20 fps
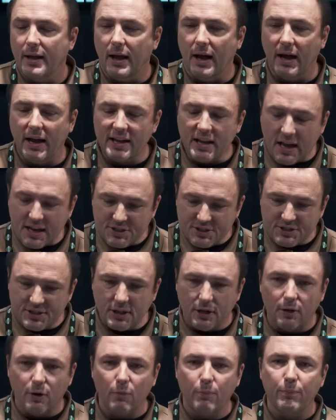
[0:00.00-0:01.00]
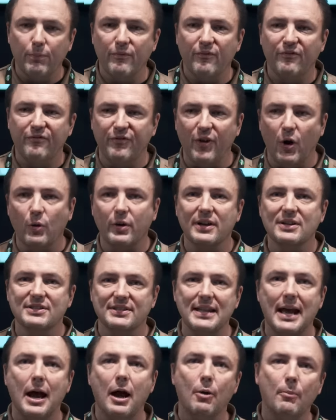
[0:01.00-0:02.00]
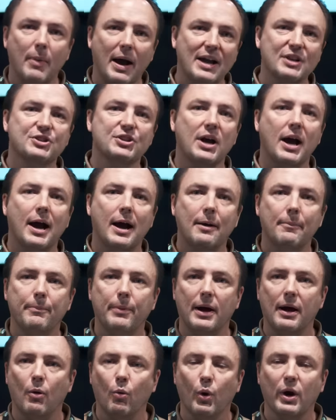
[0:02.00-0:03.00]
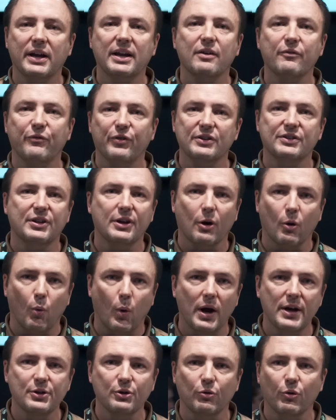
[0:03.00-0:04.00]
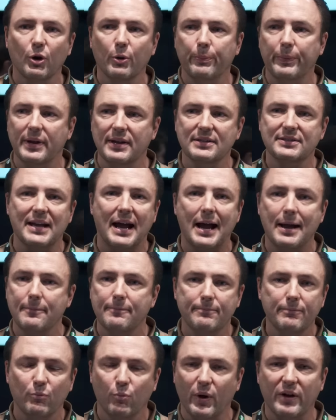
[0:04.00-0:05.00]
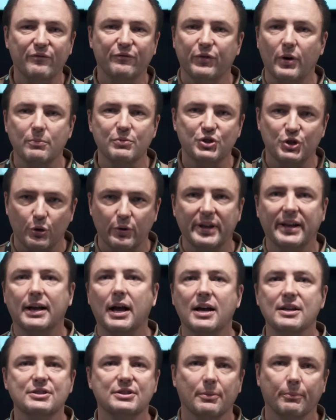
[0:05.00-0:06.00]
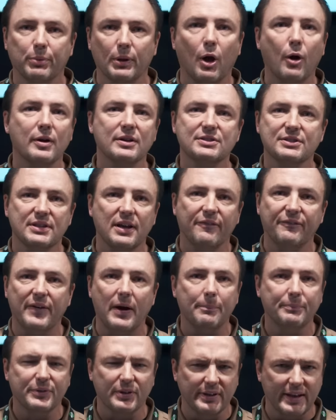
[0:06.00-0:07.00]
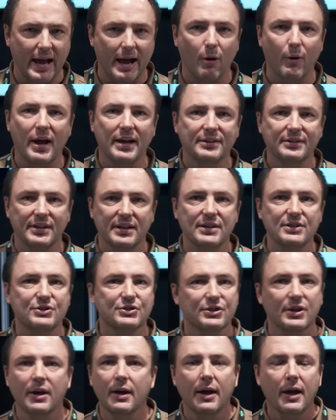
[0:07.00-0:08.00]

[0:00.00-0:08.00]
I, I still focus now, my job uh, working for Tier 1 Group is I went from shooting guns and blowing stuff up to now I teach